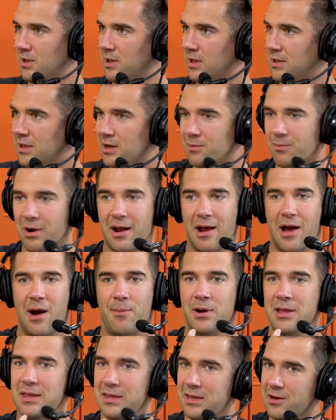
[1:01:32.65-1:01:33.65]
Like it didn't matter how
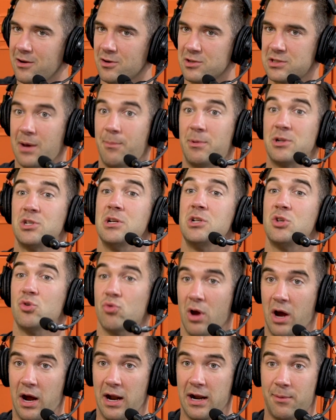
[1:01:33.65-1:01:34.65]
many years, how much I
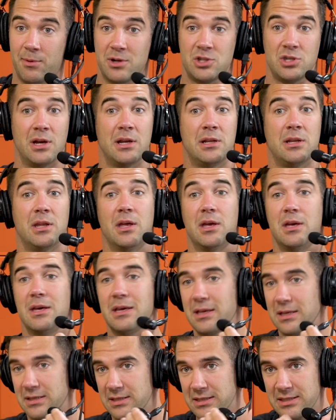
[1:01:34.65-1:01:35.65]
tried, how much I
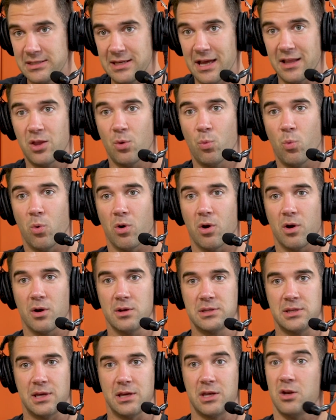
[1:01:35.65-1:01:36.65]
said the
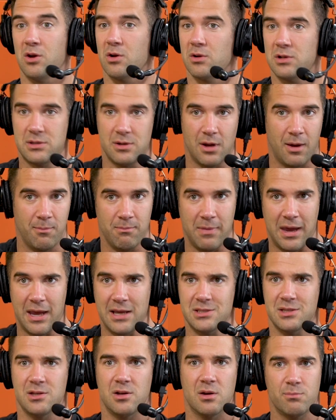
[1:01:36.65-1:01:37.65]
words, like you're
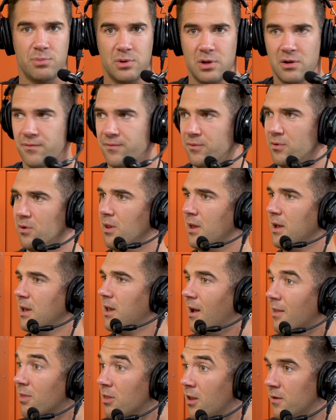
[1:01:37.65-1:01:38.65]
amazing, you're beautiful,
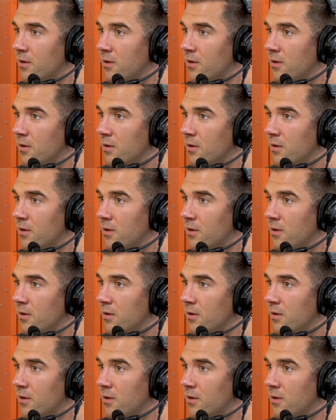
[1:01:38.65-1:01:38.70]
like I love you.